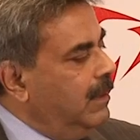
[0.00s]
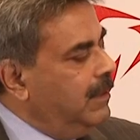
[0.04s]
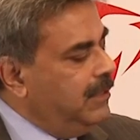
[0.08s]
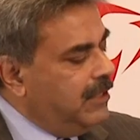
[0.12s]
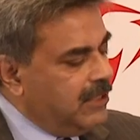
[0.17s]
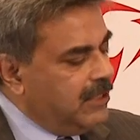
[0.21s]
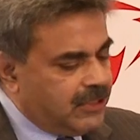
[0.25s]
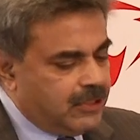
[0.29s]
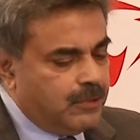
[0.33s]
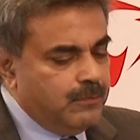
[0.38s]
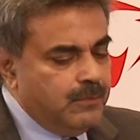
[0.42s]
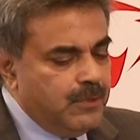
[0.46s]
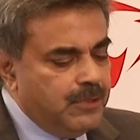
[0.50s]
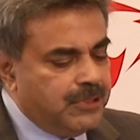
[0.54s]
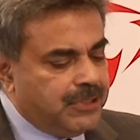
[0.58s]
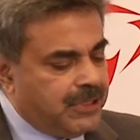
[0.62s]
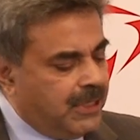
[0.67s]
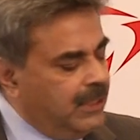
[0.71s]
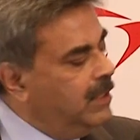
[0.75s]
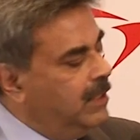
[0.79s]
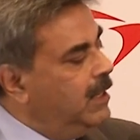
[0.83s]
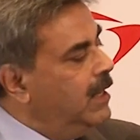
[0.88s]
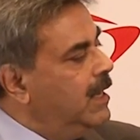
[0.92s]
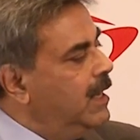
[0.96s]

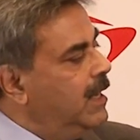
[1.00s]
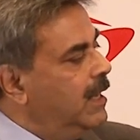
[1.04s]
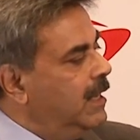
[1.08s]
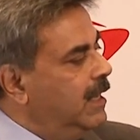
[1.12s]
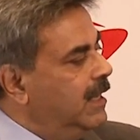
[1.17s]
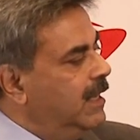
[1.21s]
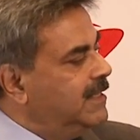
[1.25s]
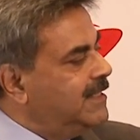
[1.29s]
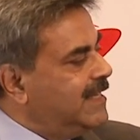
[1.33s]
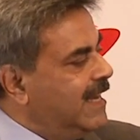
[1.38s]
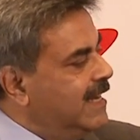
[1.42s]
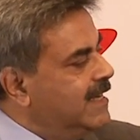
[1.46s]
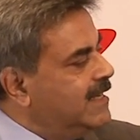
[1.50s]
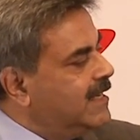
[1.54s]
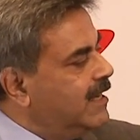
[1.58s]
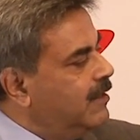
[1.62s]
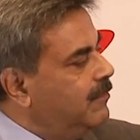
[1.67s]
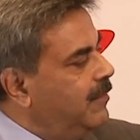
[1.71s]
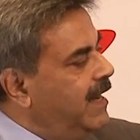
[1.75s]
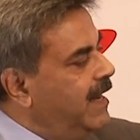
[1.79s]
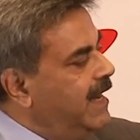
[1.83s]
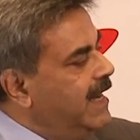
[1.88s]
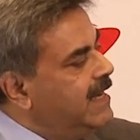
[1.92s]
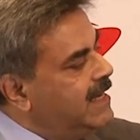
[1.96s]
distribution center
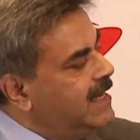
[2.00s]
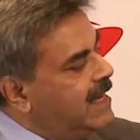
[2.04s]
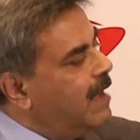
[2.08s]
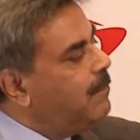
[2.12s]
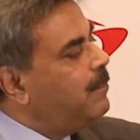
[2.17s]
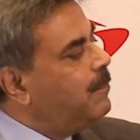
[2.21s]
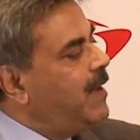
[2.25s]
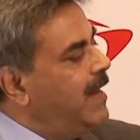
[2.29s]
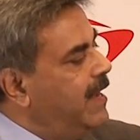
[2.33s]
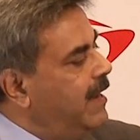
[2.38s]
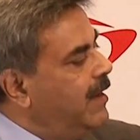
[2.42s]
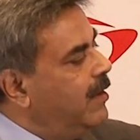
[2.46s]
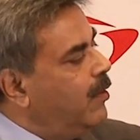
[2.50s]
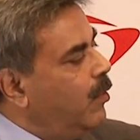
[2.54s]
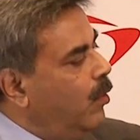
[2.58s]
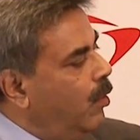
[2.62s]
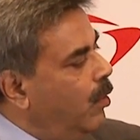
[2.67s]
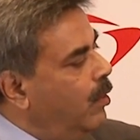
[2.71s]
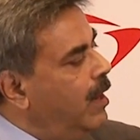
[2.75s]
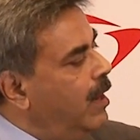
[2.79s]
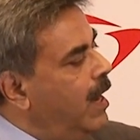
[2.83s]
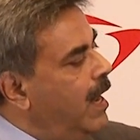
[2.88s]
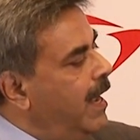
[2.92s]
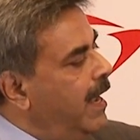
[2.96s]
where India play a
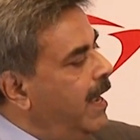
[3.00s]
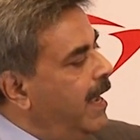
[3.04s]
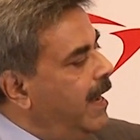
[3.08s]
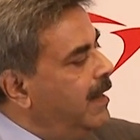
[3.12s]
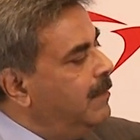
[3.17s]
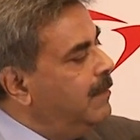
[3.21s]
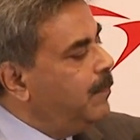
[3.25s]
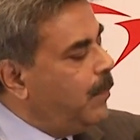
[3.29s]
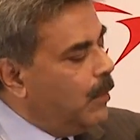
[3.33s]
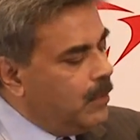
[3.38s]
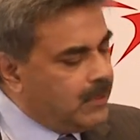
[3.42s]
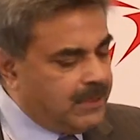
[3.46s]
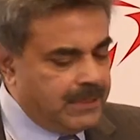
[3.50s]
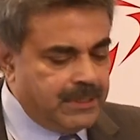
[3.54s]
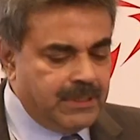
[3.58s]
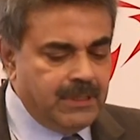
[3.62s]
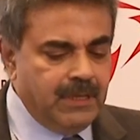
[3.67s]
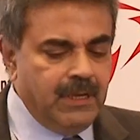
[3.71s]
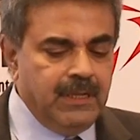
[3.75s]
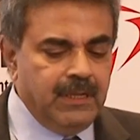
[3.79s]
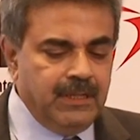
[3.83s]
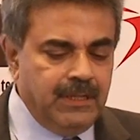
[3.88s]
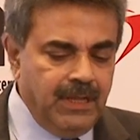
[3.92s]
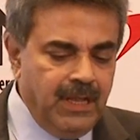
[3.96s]
role and put
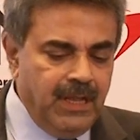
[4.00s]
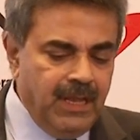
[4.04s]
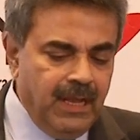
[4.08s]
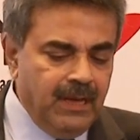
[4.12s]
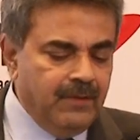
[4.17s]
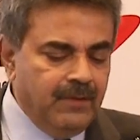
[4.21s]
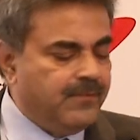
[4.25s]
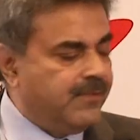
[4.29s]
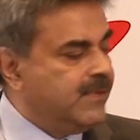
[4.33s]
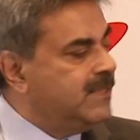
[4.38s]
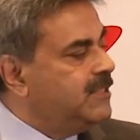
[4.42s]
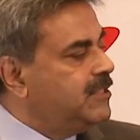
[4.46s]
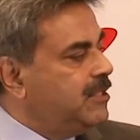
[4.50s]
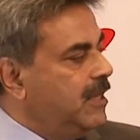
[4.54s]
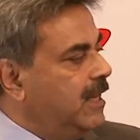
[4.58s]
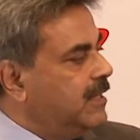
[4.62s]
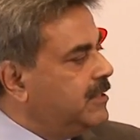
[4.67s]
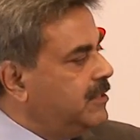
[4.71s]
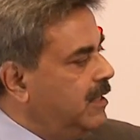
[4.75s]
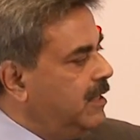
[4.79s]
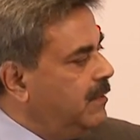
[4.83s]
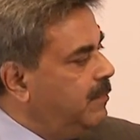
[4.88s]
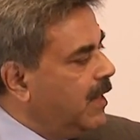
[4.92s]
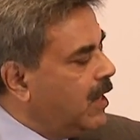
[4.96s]
the
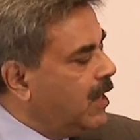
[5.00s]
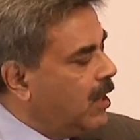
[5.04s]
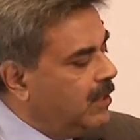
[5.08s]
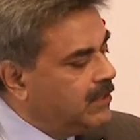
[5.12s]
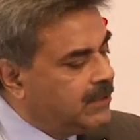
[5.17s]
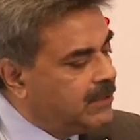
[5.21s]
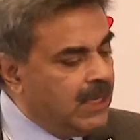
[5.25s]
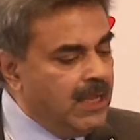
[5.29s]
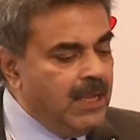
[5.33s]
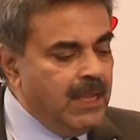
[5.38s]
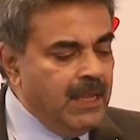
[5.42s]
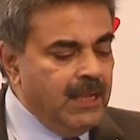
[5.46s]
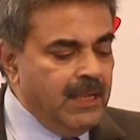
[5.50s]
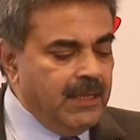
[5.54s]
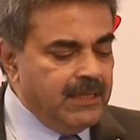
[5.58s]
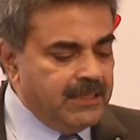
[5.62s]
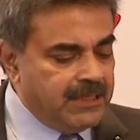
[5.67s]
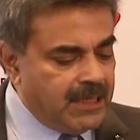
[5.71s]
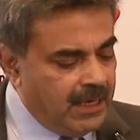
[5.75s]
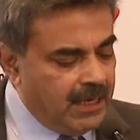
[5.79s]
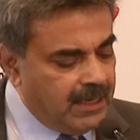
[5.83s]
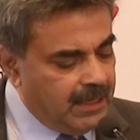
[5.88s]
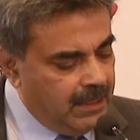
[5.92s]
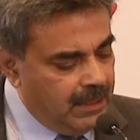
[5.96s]
infrastructure, because,
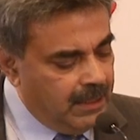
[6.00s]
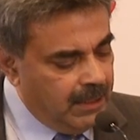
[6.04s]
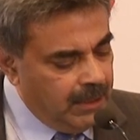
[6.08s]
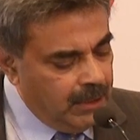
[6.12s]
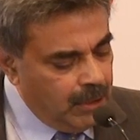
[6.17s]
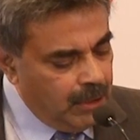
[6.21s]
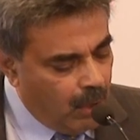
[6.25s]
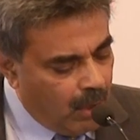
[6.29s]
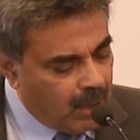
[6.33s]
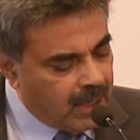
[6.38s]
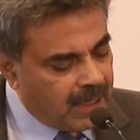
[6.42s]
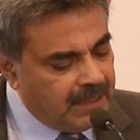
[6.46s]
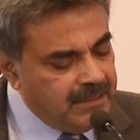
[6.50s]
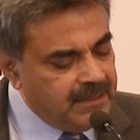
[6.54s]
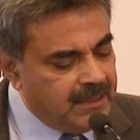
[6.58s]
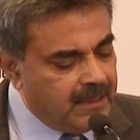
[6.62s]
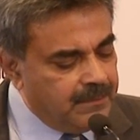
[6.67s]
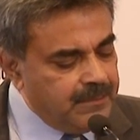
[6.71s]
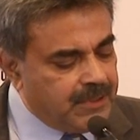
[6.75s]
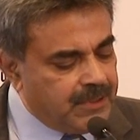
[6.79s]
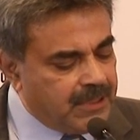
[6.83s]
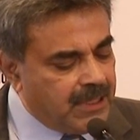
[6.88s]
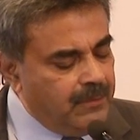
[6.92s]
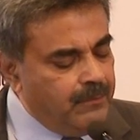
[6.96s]
sir, your
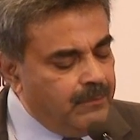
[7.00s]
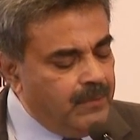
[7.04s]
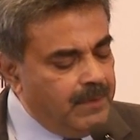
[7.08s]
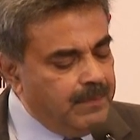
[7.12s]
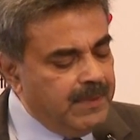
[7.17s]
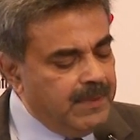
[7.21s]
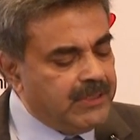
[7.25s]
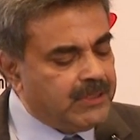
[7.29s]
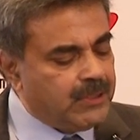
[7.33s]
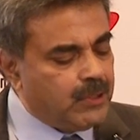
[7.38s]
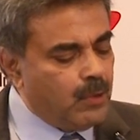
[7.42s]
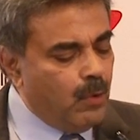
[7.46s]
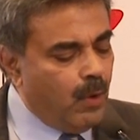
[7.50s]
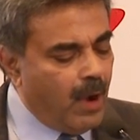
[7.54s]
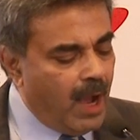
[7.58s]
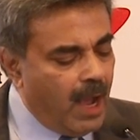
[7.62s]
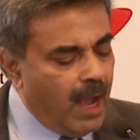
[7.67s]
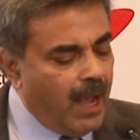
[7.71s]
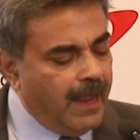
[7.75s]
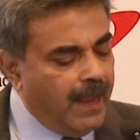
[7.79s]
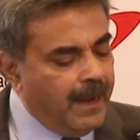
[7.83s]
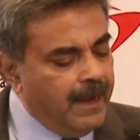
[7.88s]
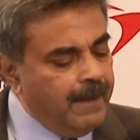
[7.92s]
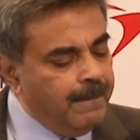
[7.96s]
consumption will be so
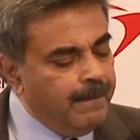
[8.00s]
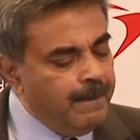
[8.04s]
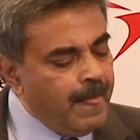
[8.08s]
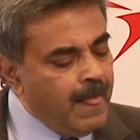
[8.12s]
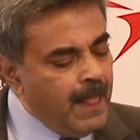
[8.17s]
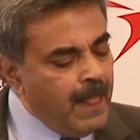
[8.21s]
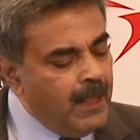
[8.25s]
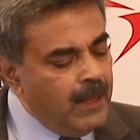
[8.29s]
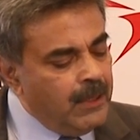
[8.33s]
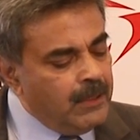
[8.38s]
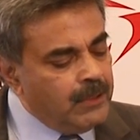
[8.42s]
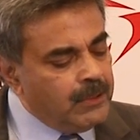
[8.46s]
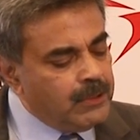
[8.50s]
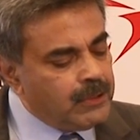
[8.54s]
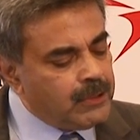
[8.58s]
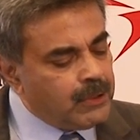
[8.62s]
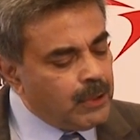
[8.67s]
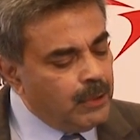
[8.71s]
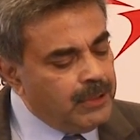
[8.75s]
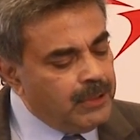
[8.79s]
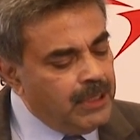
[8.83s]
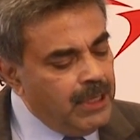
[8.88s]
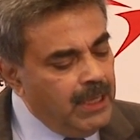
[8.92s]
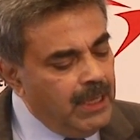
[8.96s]
high.
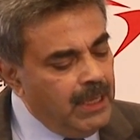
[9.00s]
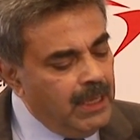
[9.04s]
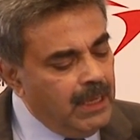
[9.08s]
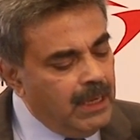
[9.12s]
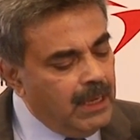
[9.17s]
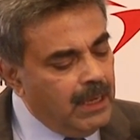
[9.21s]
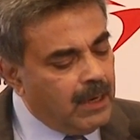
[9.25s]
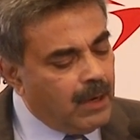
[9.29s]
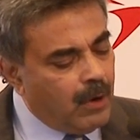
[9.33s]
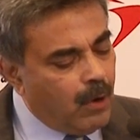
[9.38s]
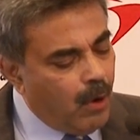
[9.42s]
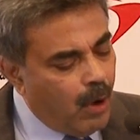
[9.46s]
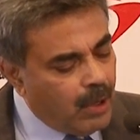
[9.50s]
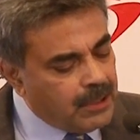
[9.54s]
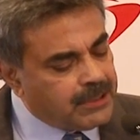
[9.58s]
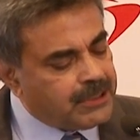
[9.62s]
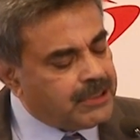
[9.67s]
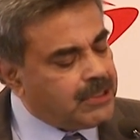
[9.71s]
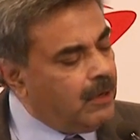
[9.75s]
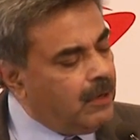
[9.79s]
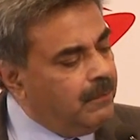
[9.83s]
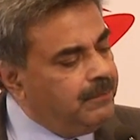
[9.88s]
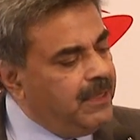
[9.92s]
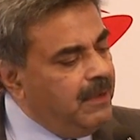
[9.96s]
So the
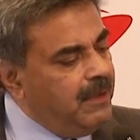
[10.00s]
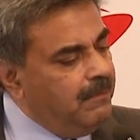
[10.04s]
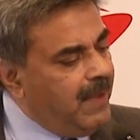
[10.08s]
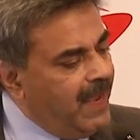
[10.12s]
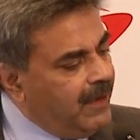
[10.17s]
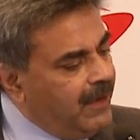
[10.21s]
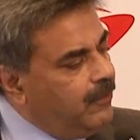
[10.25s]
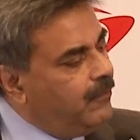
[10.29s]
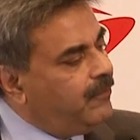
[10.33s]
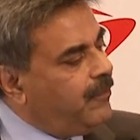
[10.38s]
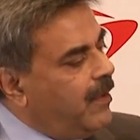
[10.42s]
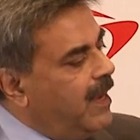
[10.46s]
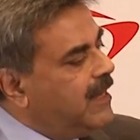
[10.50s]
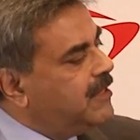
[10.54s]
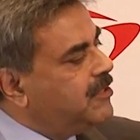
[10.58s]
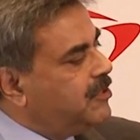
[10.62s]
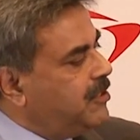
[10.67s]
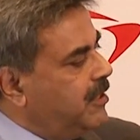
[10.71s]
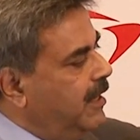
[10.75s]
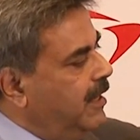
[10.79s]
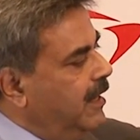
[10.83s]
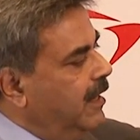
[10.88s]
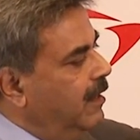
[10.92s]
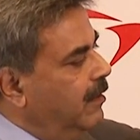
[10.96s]
cost of the
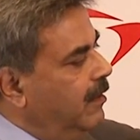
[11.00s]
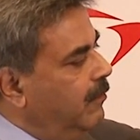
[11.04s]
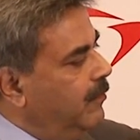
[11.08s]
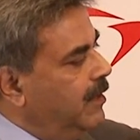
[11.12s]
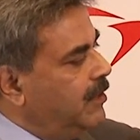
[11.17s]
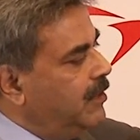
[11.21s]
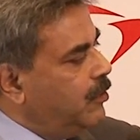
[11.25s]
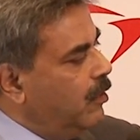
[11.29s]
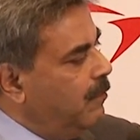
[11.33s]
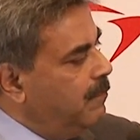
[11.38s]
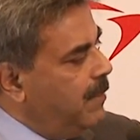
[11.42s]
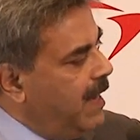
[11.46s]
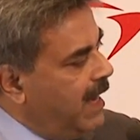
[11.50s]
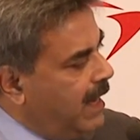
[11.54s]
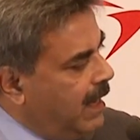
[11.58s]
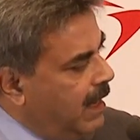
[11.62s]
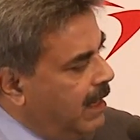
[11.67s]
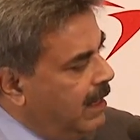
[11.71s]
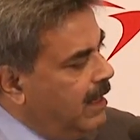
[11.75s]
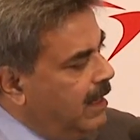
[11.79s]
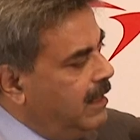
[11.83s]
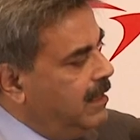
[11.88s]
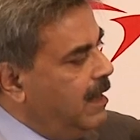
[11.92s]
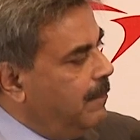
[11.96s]
manufacturing with your
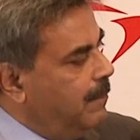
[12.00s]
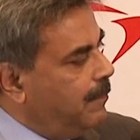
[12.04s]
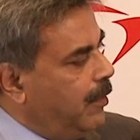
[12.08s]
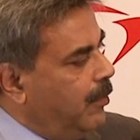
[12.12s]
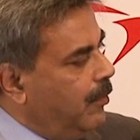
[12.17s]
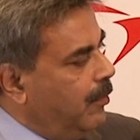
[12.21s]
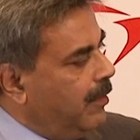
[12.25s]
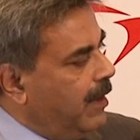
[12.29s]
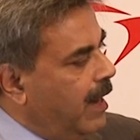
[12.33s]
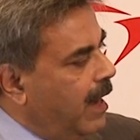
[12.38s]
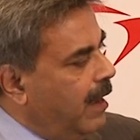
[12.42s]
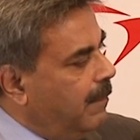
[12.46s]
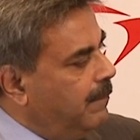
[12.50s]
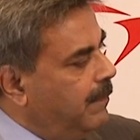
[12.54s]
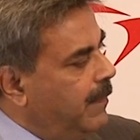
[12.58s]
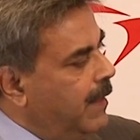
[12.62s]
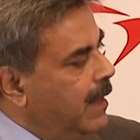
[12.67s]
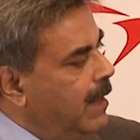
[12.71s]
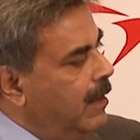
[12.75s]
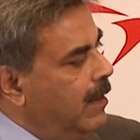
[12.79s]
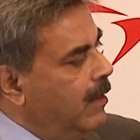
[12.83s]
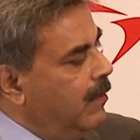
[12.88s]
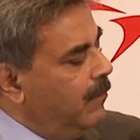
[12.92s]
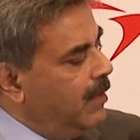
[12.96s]
Making in India program,
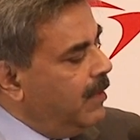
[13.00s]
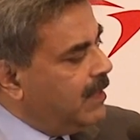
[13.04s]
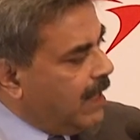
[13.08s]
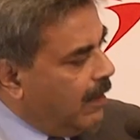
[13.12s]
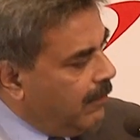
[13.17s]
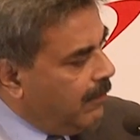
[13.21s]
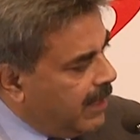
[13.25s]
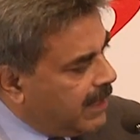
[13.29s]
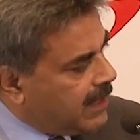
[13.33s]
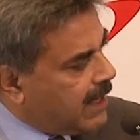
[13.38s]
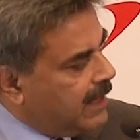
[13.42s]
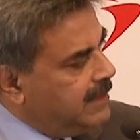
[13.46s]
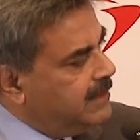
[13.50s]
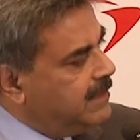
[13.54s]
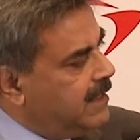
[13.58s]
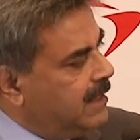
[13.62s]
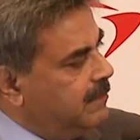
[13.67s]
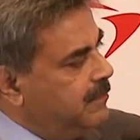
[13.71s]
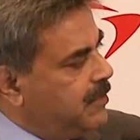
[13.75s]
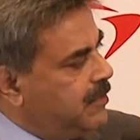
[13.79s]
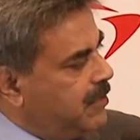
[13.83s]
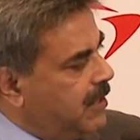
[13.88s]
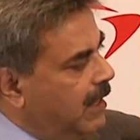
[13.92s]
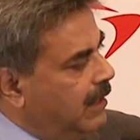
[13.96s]
with our
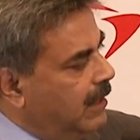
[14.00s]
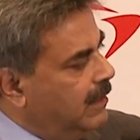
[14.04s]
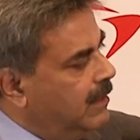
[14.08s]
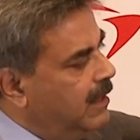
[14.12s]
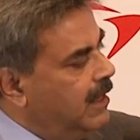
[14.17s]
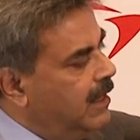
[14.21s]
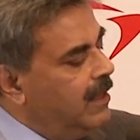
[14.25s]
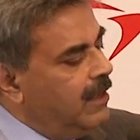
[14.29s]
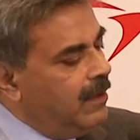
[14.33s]
consumption,